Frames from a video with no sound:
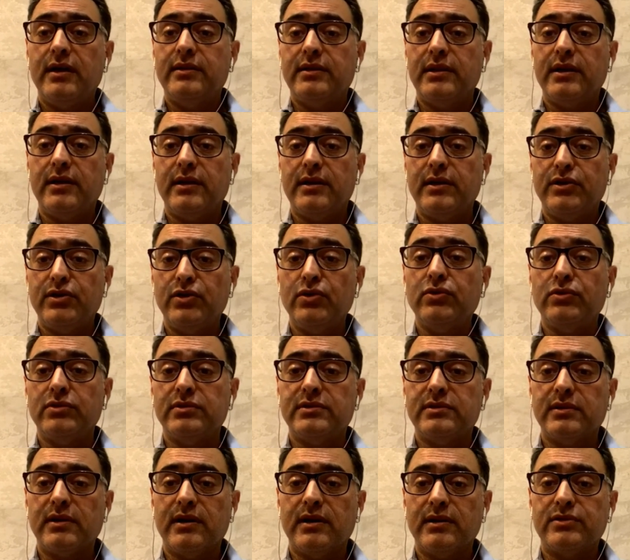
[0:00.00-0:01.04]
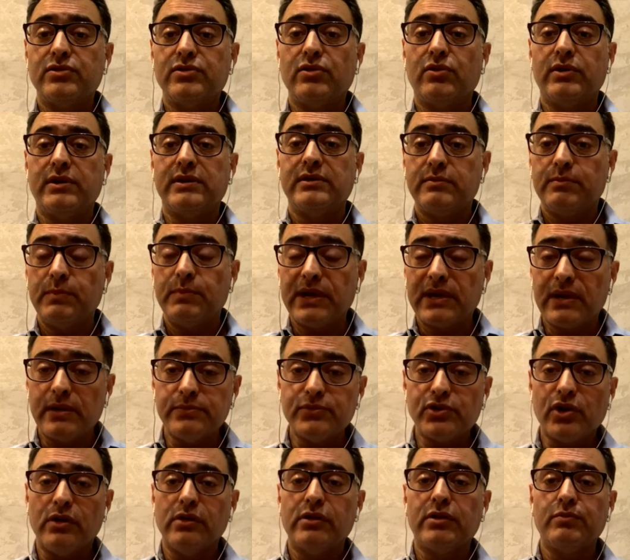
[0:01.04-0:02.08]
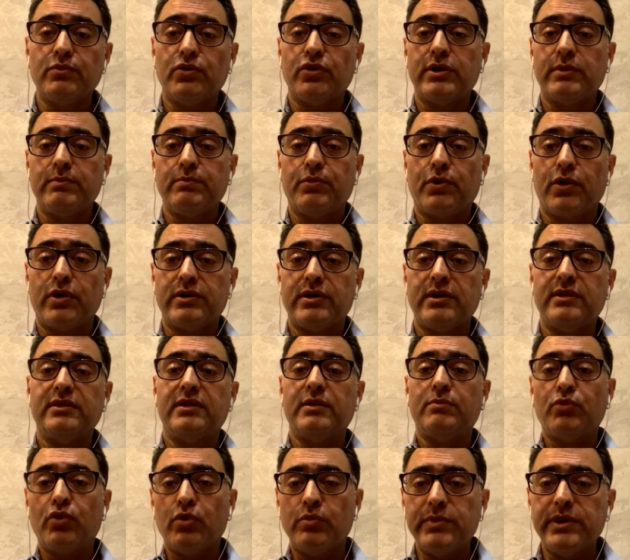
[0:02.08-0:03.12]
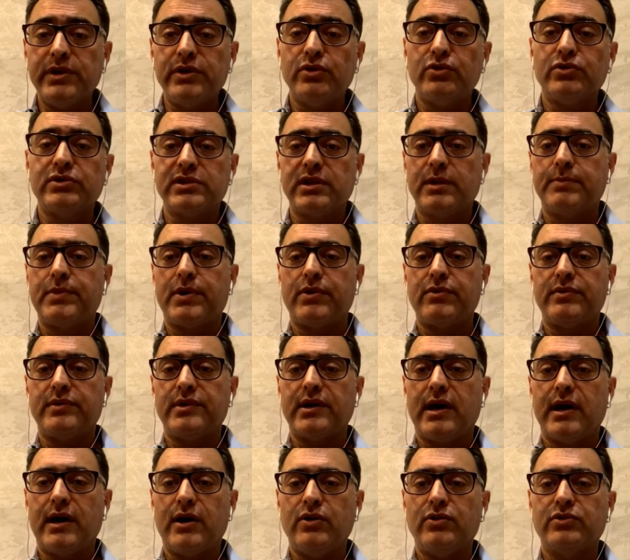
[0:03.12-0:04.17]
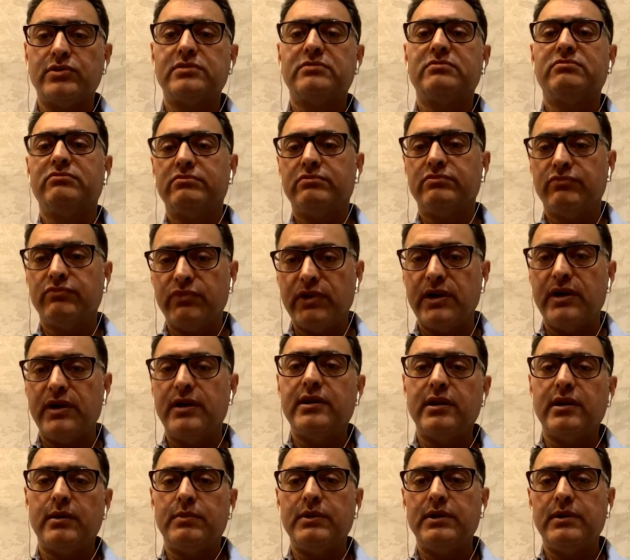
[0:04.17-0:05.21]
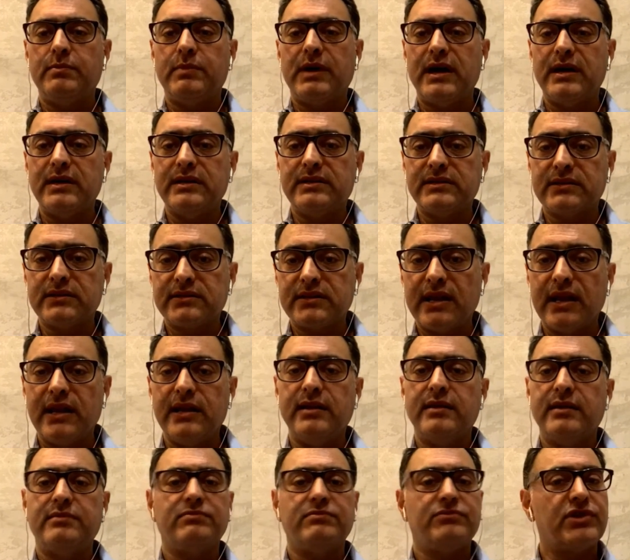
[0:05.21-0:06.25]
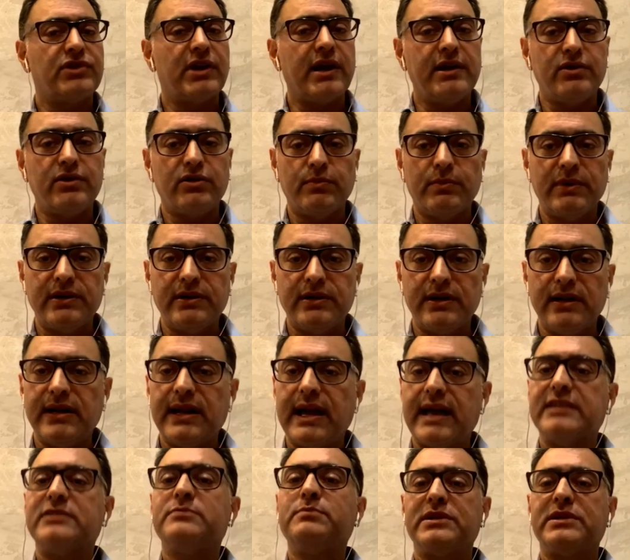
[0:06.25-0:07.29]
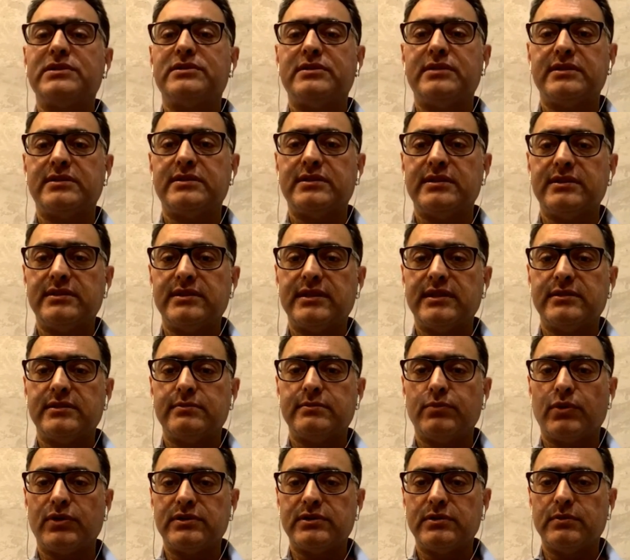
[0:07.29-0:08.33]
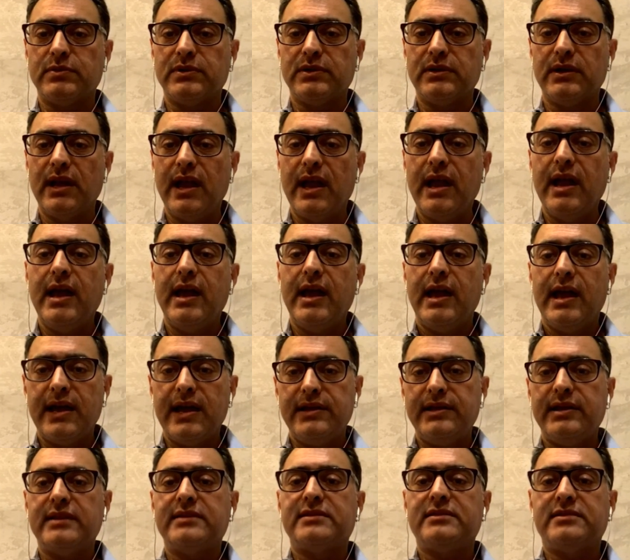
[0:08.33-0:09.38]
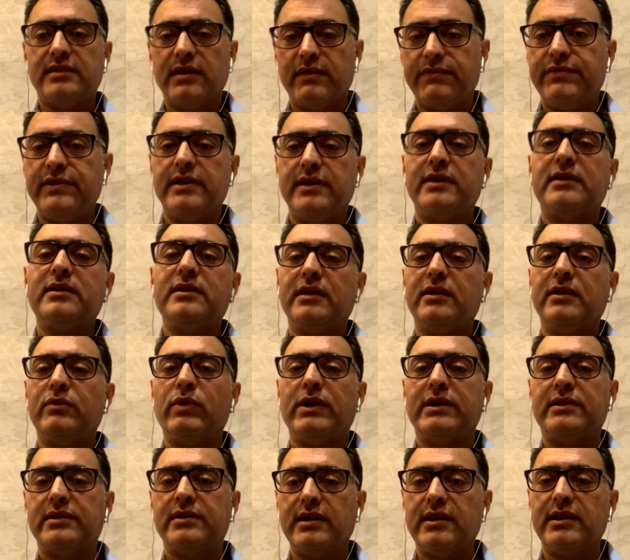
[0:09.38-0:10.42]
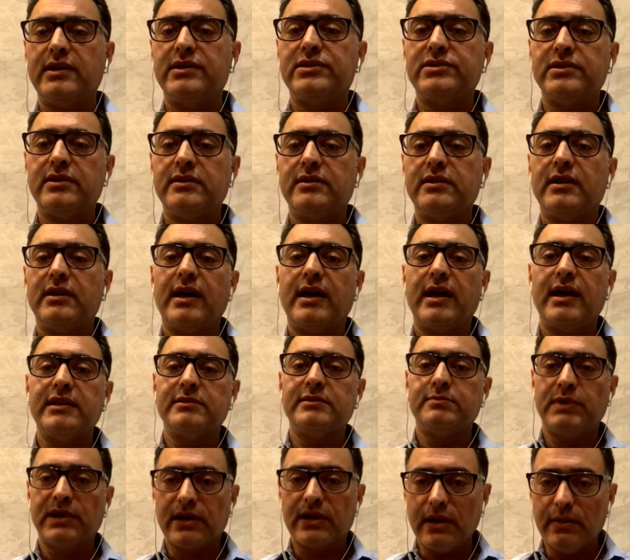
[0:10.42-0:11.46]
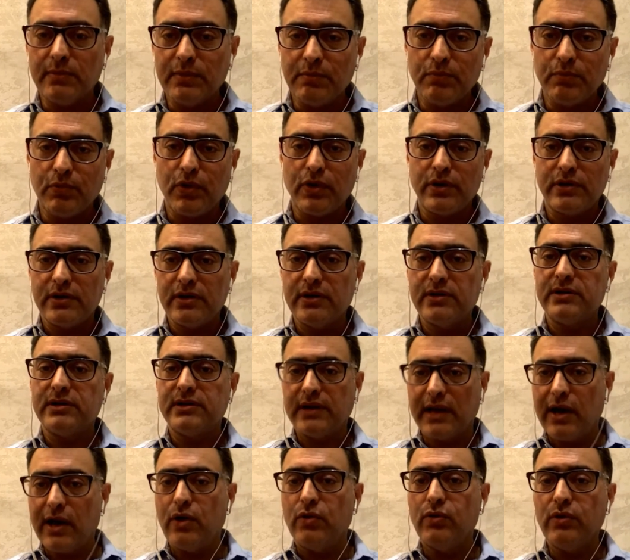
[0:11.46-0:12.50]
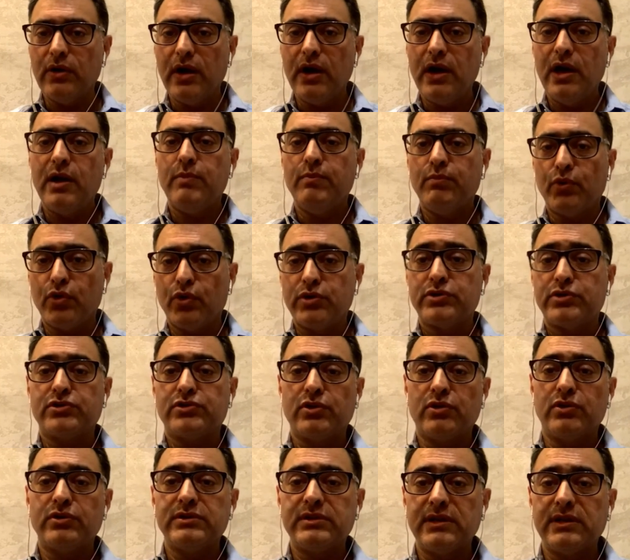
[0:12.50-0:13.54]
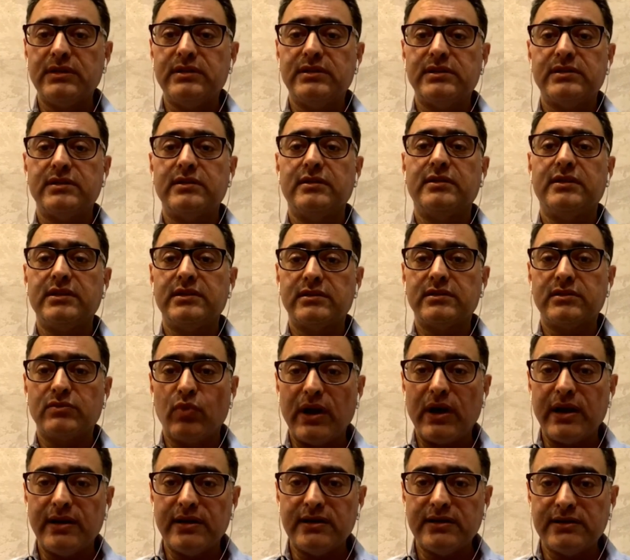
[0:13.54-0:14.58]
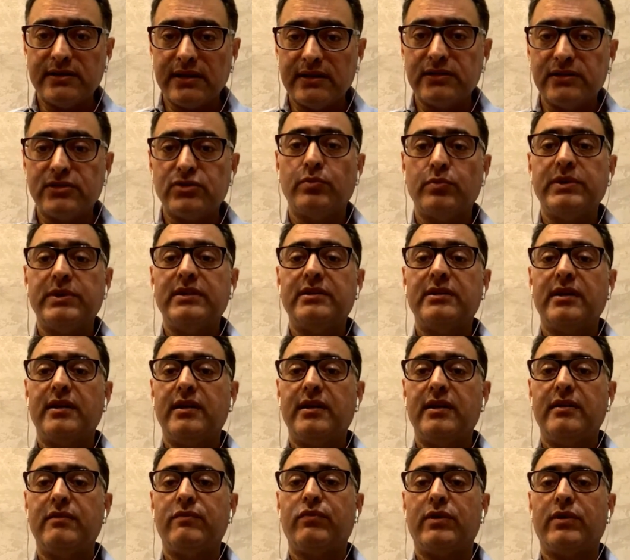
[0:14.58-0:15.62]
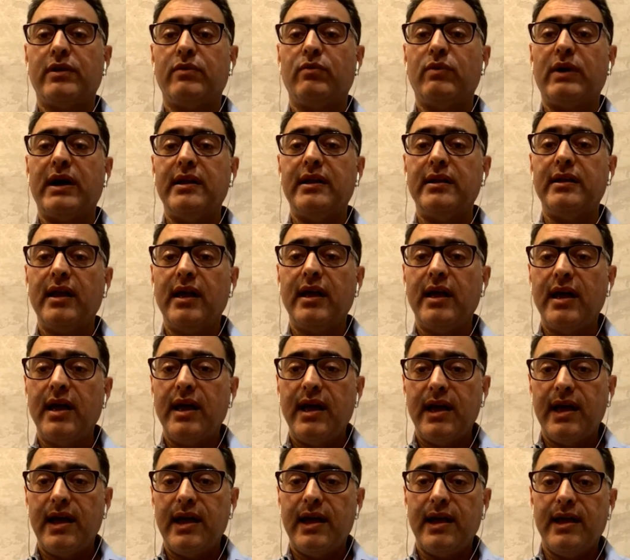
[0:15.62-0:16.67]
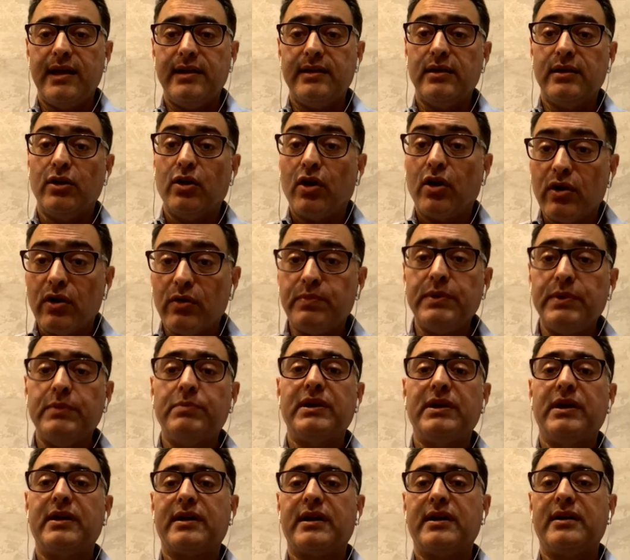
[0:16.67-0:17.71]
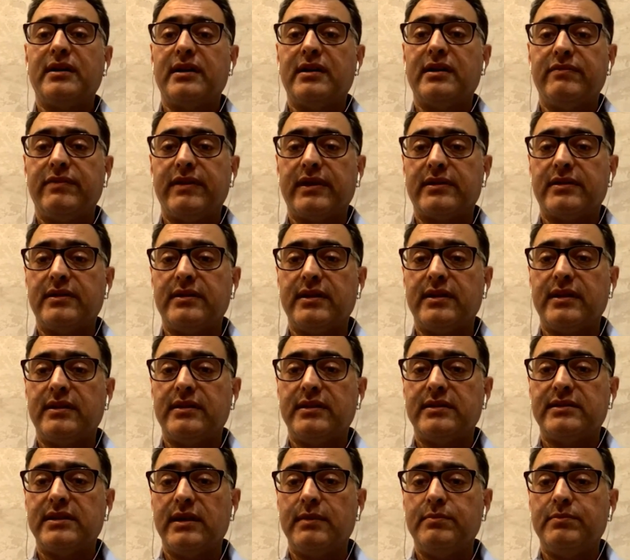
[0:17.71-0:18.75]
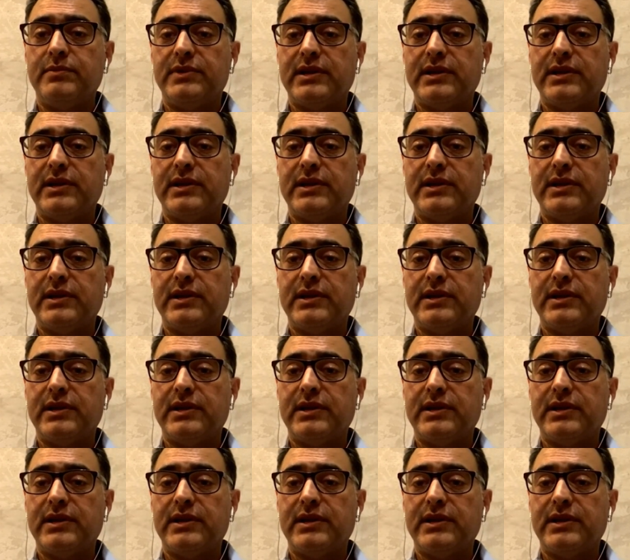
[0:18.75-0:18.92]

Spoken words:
they use. So it becomes all the more important. The moment you step out of the house, wear double masks and try to maintain as much distance as possible. And yes, definitely ventilation has become important now, more so since this virus tends to be in the air for a while and a lot of people are getting infected at the same